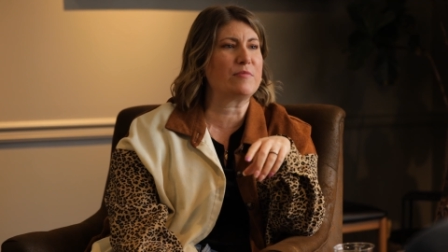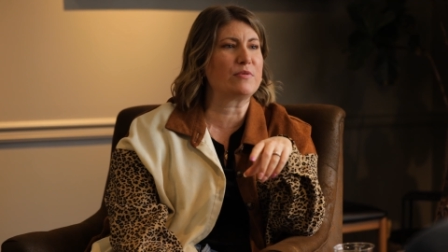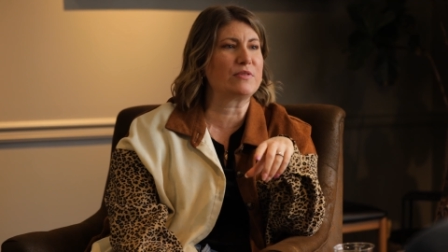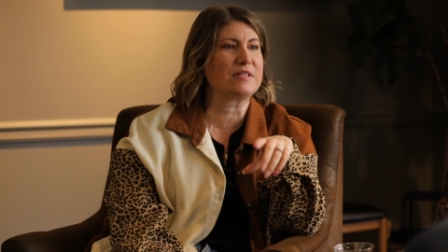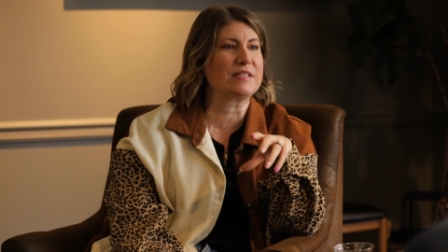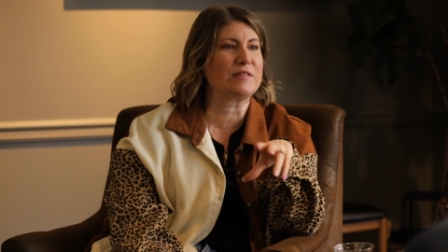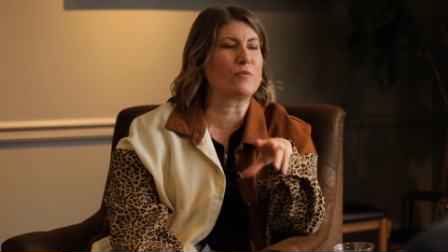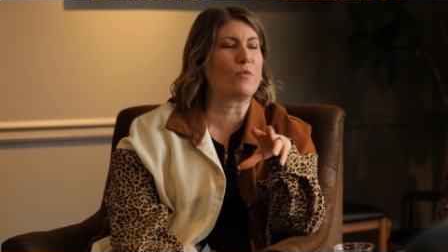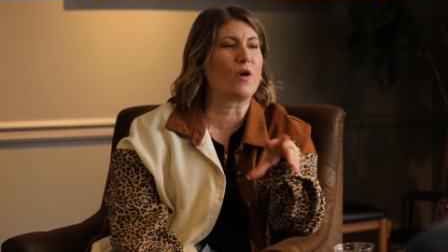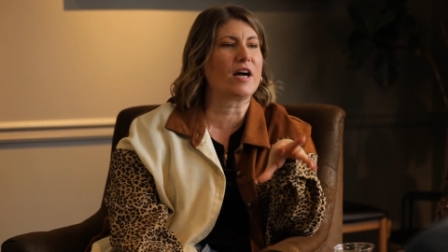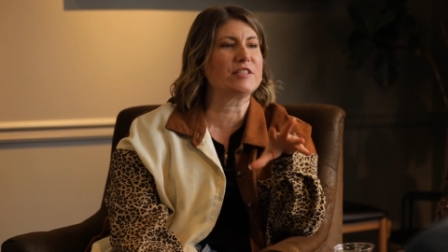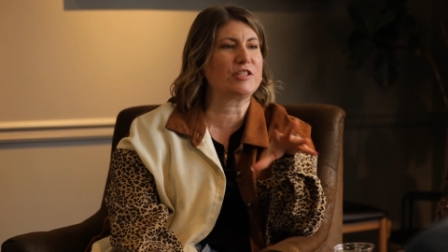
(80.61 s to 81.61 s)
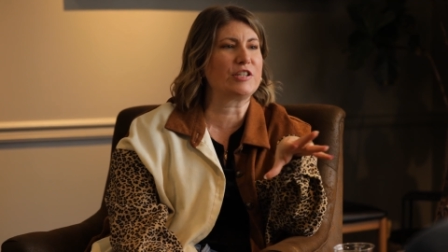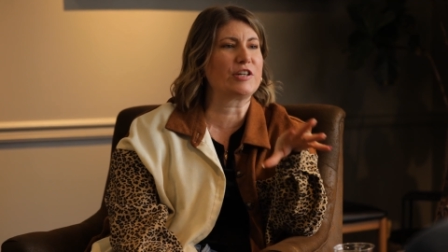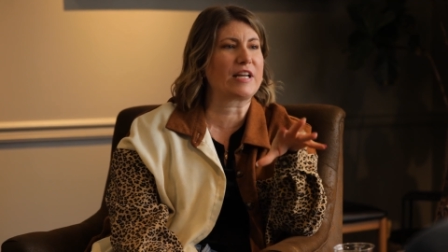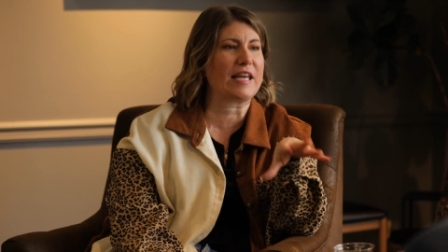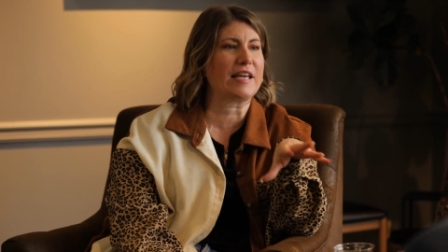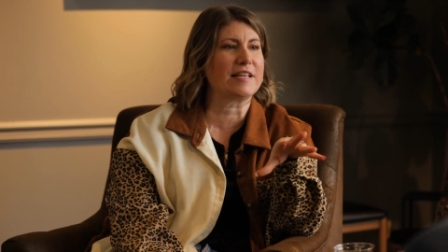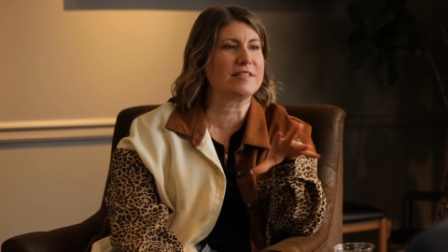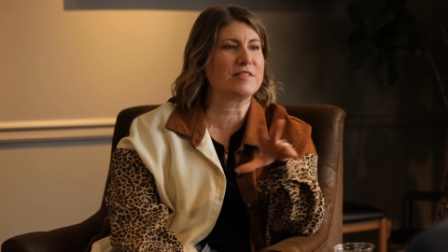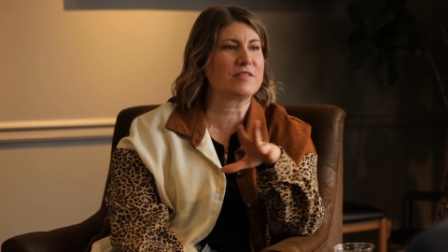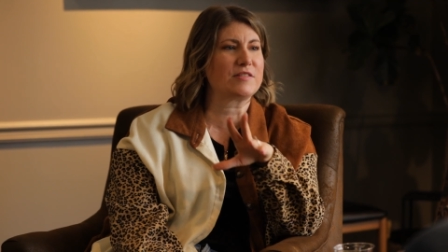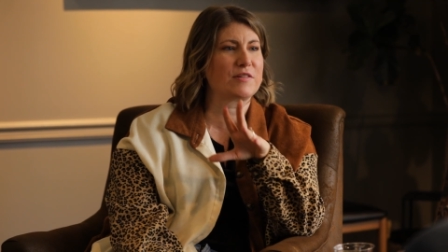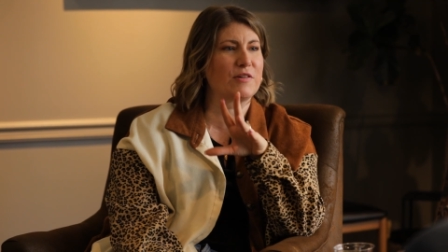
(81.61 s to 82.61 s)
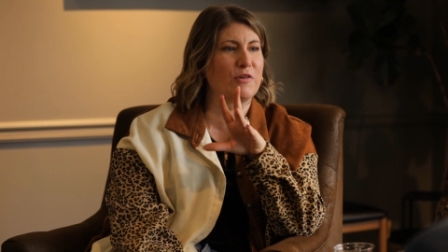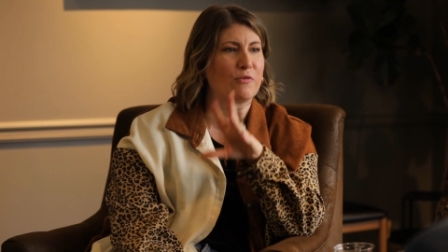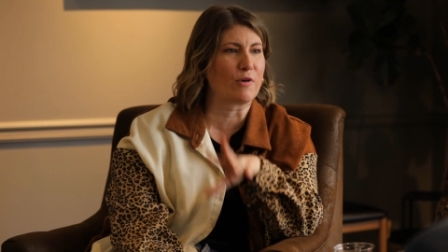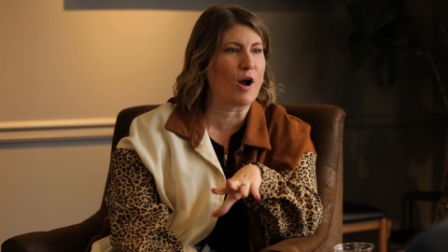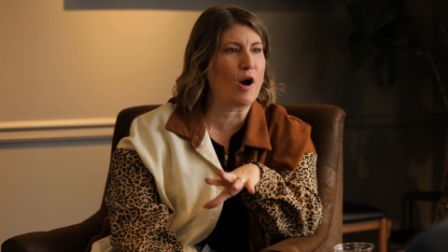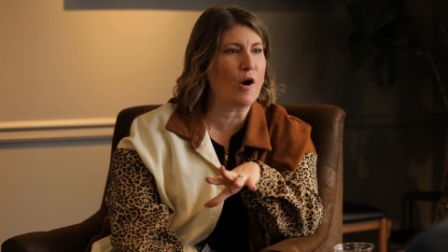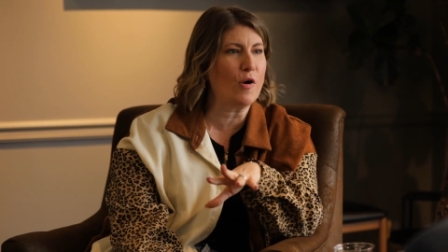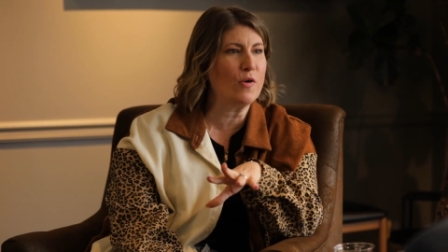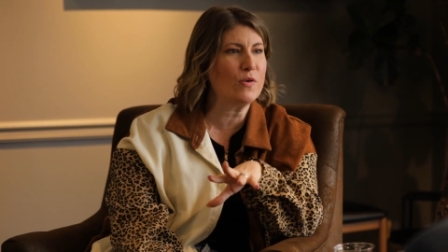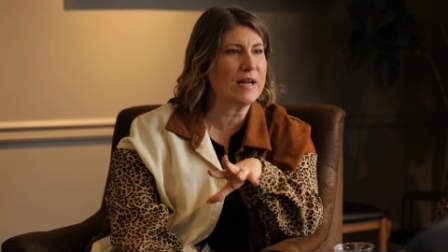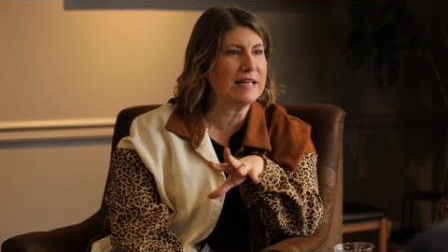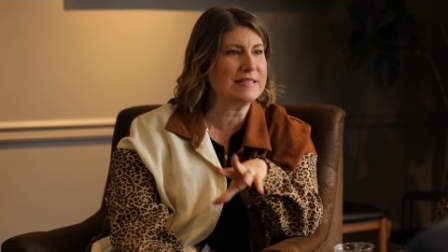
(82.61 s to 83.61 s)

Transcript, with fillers: able to watch your kids grow yeah.